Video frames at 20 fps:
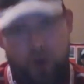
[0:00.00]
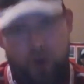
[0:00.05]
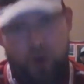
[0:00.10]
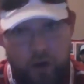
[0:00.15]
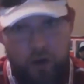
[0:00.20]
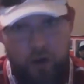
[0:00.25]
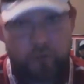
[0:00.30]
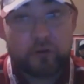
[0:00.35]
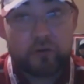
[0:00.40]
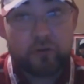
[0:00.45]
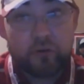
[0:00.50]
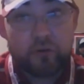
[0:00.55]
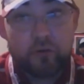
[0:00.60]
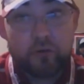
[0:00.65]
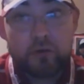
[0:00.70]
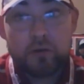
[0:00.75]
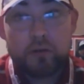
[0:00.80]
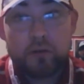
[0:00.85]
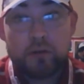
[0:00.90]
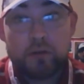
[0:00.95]
Our
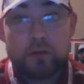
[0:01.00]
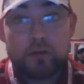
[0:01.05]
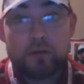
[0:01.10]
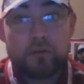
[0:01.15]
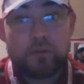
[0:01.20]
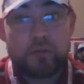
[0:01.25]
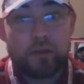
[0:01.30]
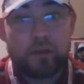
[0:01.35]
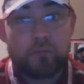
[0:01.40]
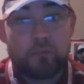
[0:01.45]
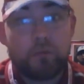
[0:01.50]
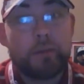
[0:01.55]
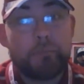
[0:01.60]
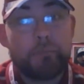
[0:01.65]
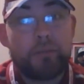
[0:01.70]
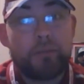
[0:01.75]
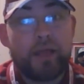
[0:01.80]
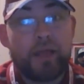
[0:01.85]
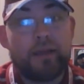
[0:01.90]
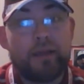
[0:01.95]
version that will
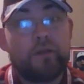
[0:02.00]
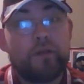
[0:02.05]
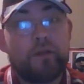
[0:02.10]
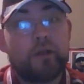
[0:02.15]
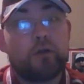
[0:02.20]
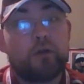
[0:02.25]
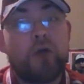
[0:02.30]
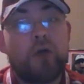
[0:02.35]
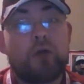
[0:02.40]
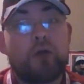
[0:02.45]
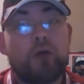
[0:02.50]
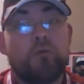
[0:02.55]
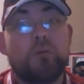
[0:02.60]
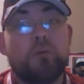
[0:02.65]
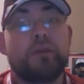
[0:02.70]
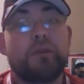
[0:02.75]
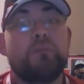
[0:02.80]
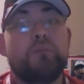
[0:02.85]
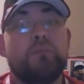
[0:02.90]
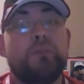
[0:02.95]
be played in Little Rock will
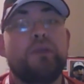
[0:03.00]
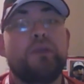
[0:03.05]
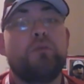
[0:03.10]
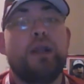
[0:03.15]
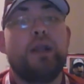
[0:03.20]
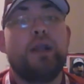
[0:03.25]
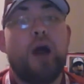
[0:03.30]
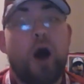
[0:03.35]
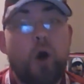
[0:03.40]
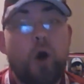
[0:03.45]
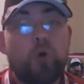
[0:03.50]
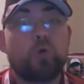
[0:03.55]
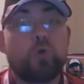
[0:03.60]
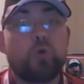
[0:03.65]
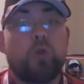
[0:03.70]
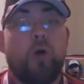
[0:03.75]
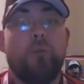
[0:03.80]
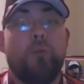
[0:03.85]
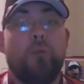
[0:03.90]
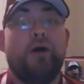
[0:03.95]
be between
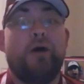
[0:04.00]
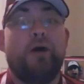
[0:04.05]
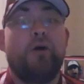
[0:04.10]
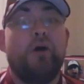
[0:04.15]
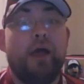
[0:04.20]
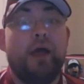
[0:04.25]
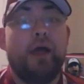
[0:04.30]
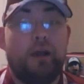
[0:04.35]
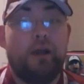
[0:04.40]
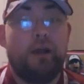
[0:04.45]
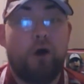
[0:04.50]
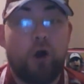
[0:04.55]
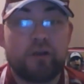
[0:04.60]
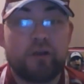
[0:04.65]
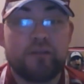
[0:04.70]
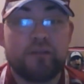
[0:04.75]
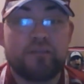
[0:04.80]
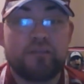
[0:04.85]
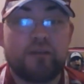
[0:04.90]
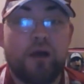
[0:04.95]
Oklahoma and
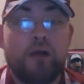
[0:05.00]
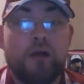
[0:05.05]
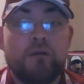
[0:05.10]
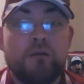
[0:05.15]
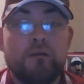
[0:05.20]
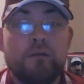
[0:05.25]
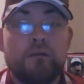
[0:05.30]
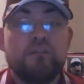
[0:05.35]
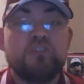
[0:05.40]
Arkansas